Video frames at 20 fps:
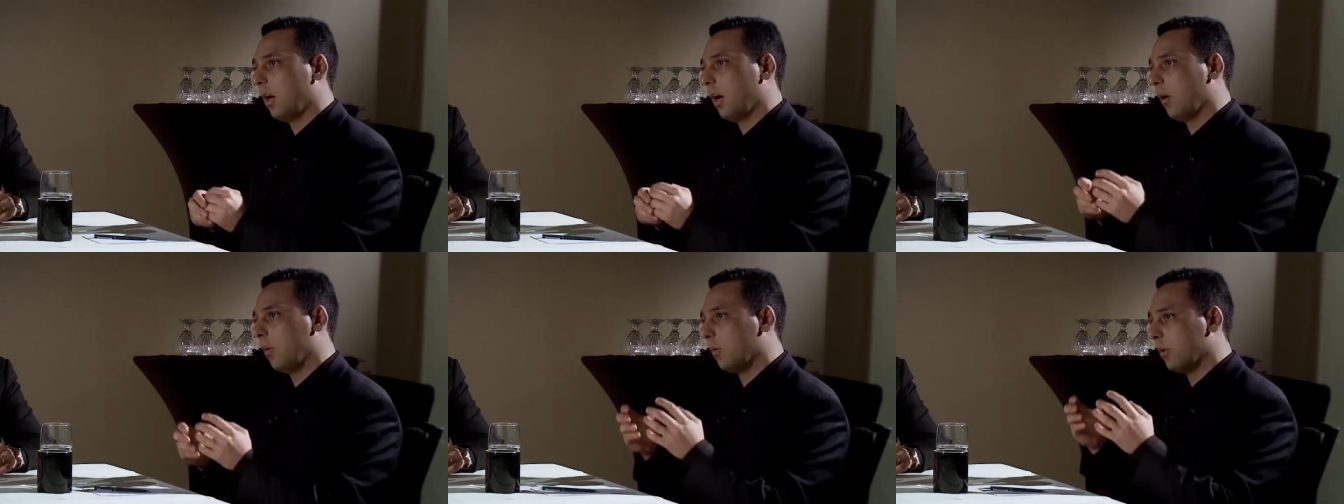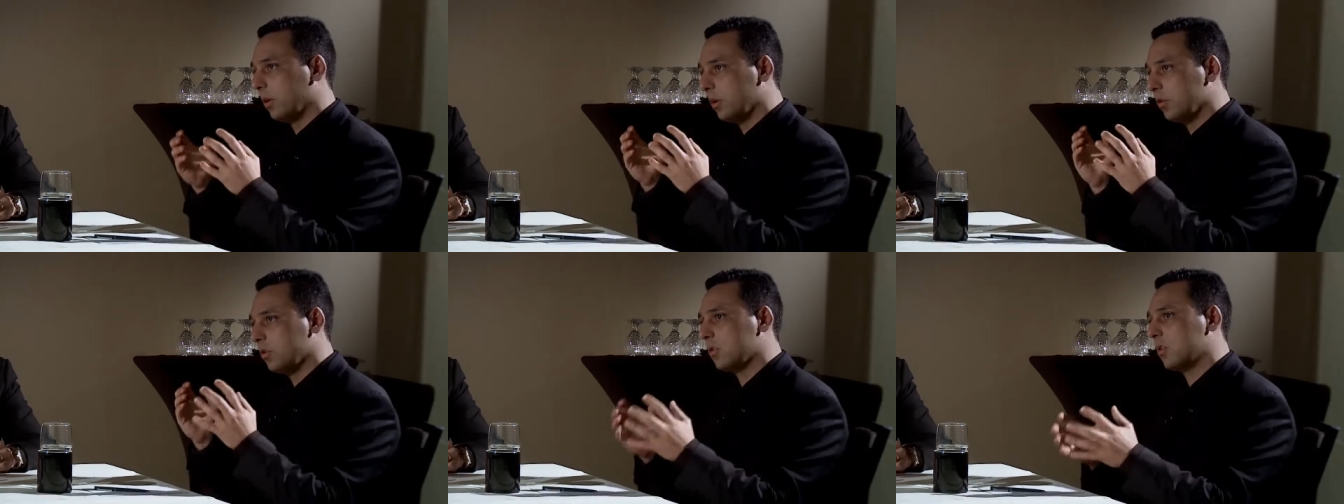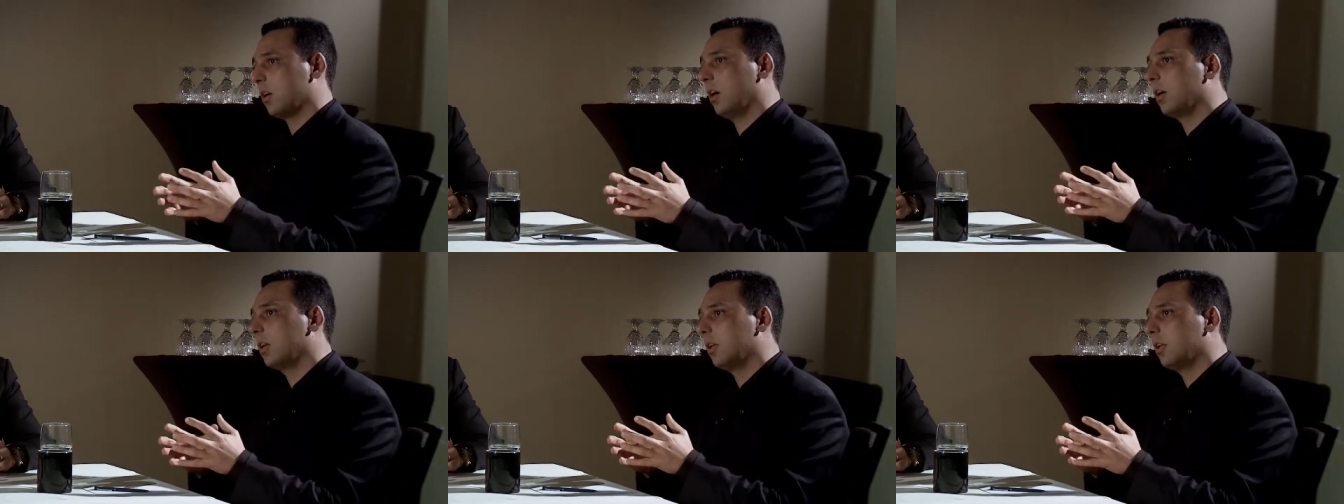and we're
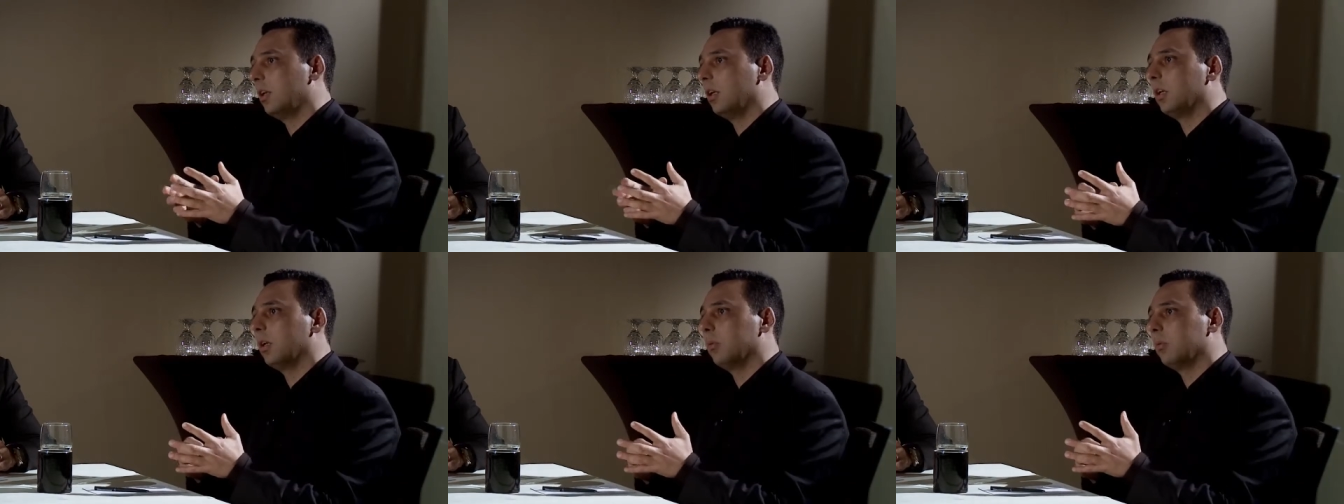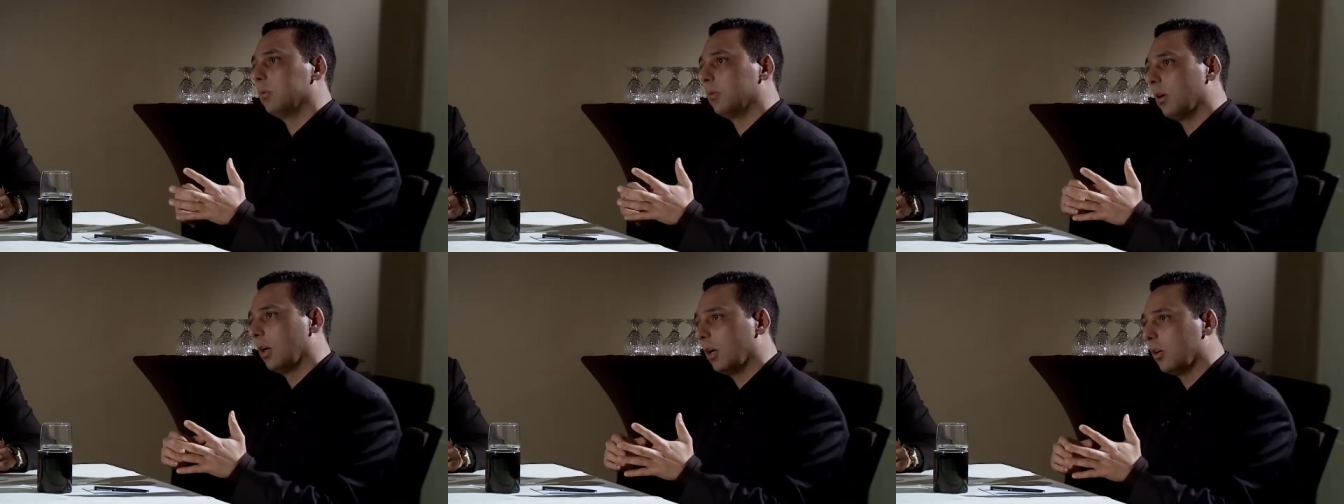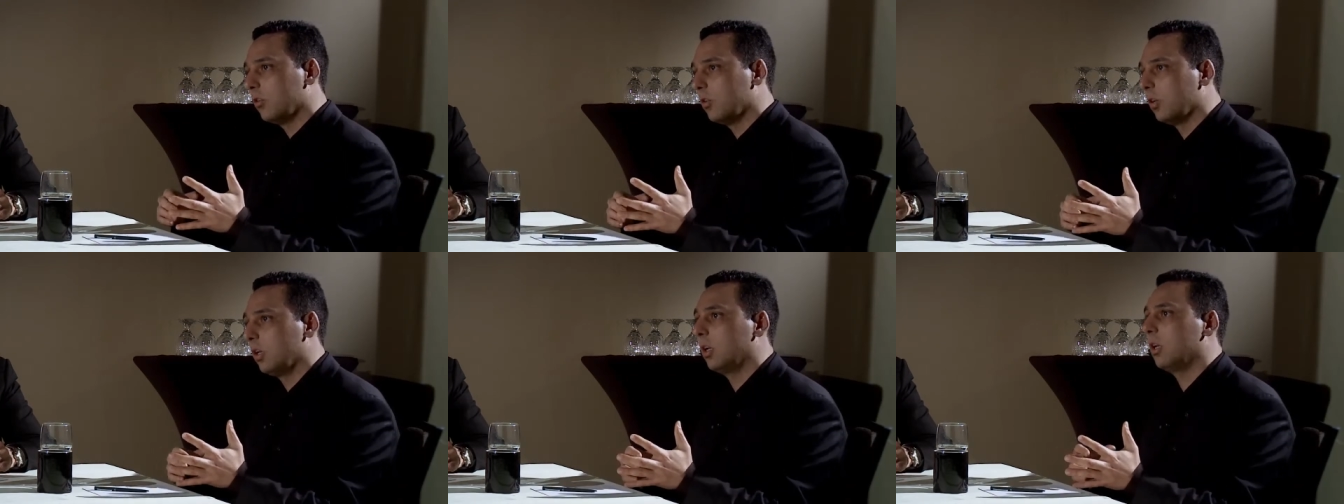instructing them to
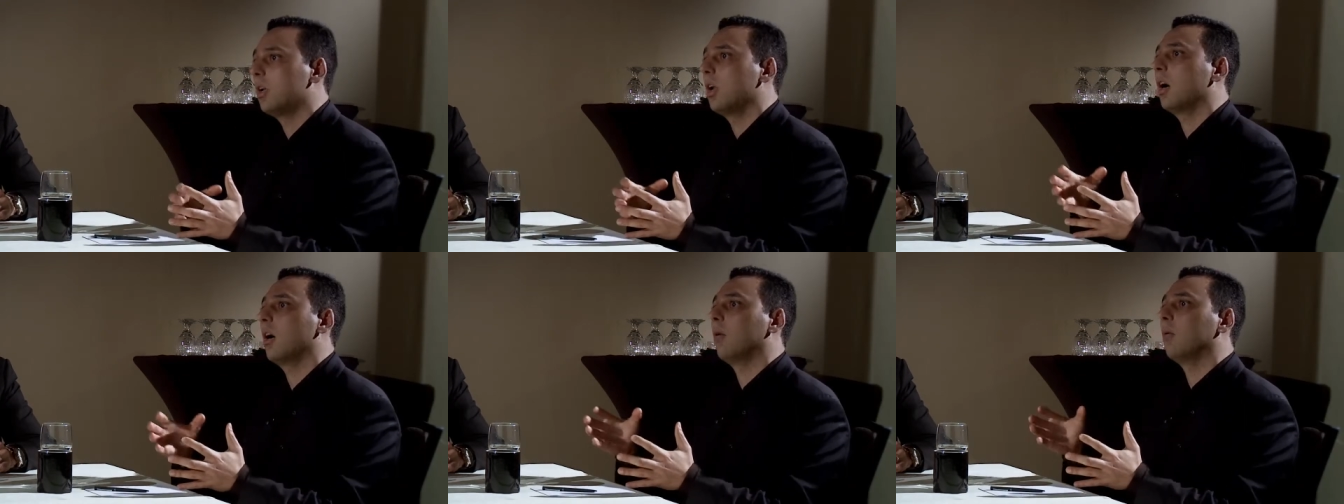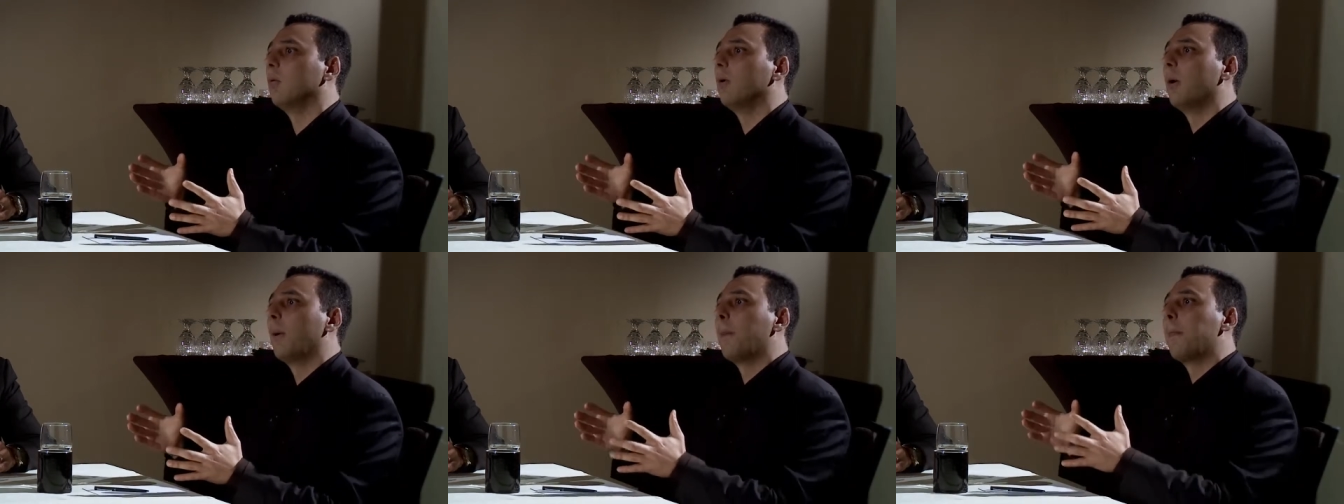actually now